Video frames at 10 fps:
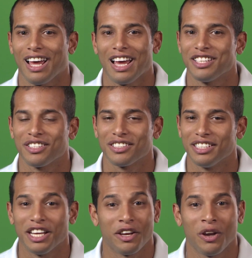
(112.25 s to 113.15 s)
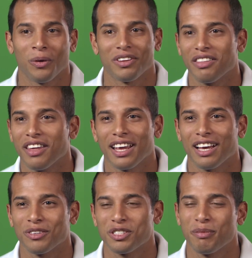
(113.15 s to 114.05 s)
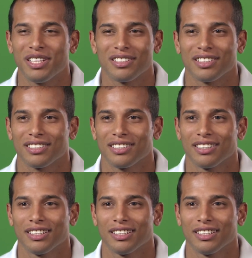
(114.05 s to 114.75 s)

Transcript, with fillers: I just didn't know what to think. I was speechless.